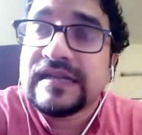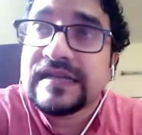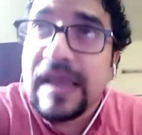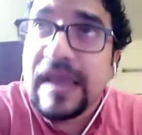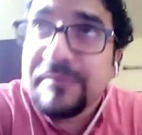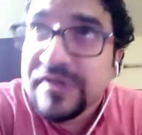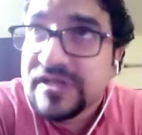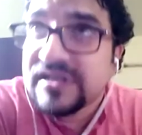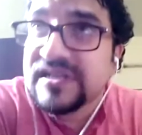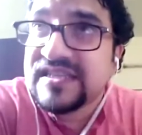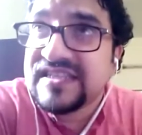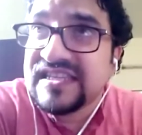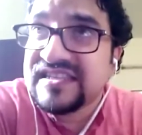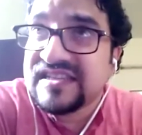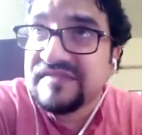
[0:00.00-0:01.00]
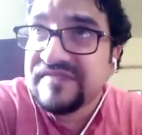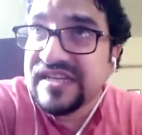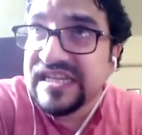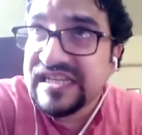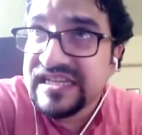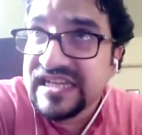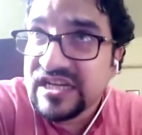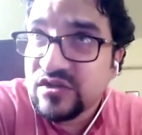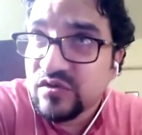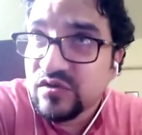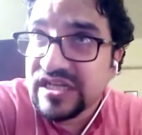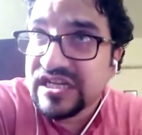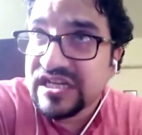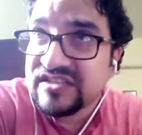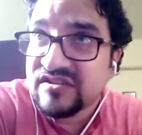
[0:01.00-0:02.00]
capitalist system in India today
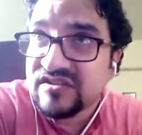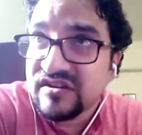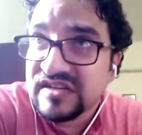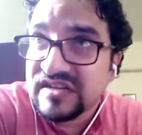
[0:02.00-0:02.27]
does not